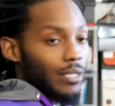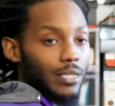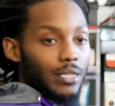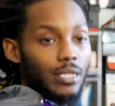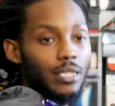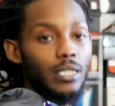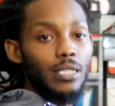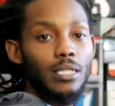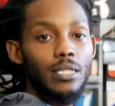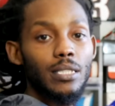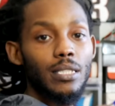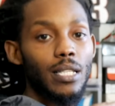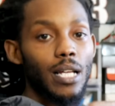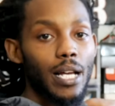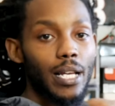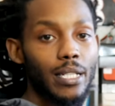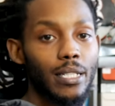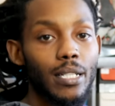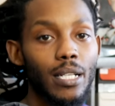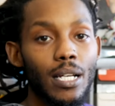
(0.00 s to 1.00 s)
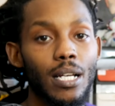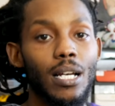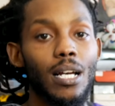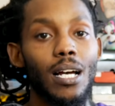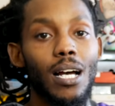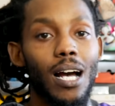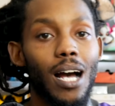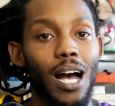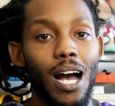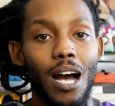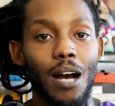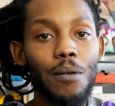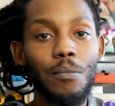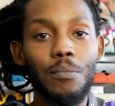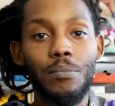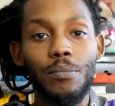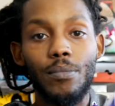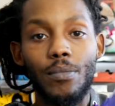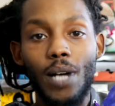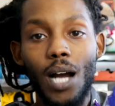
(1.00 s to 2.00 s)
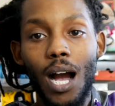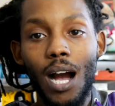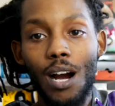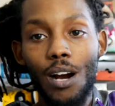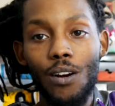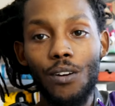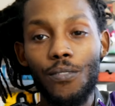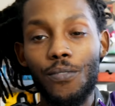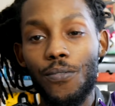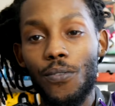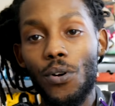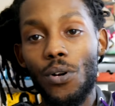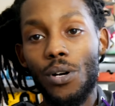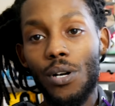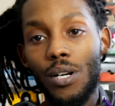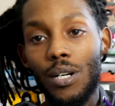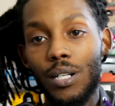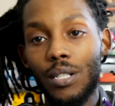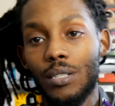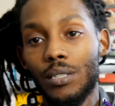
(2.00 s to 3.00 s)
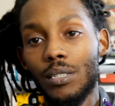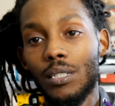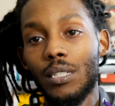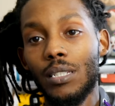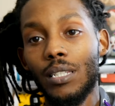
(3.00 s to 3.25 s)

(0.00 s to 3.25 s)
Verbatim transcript: can see, like I'm all for